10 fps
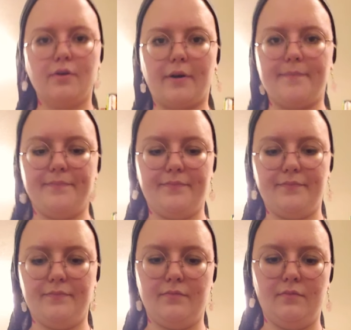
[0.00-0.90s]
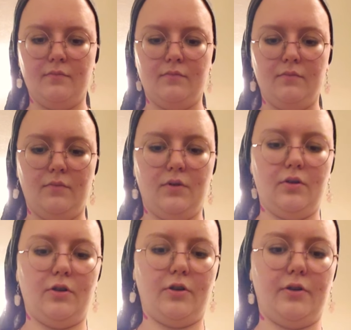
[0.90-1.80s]
okay.
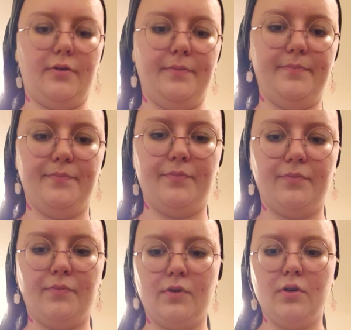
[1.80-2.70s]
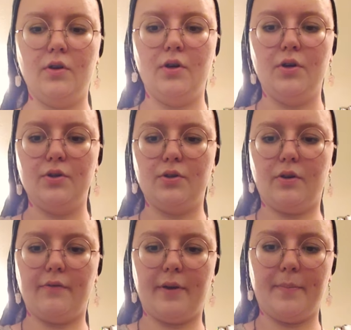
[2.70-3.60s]
Look. So
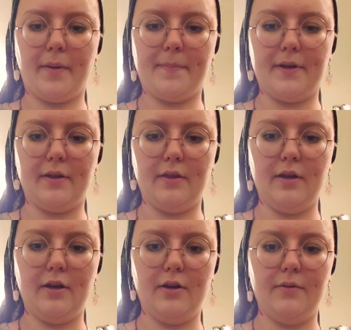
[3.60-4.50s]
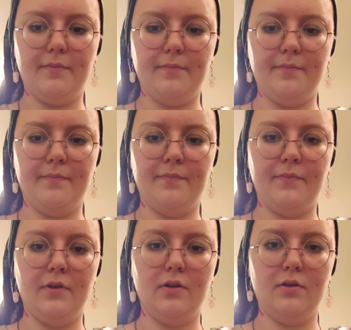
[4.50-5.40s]
if I pop it in there,
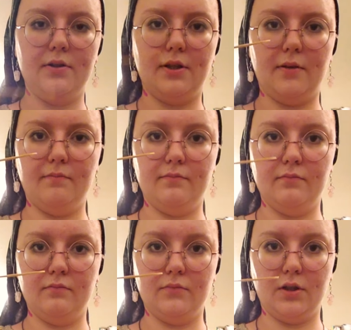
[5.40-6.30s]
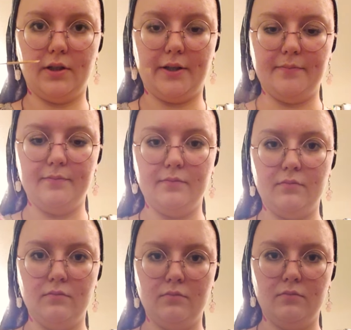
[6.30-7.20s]
see, clean.
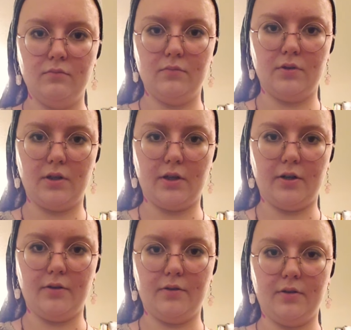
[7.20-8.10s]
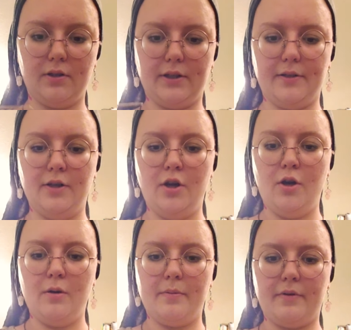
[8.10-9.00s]
There, clean.
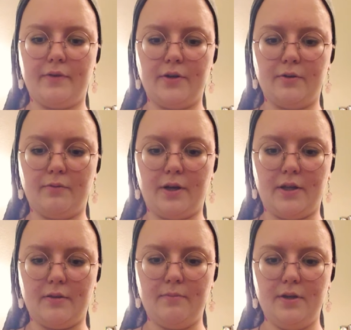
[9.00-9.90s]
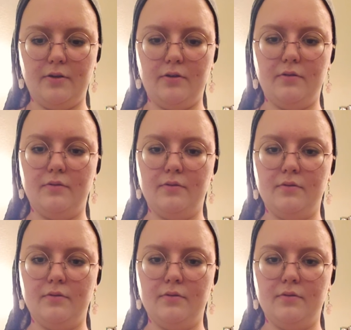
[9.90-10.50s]
But if I do it right in the middle,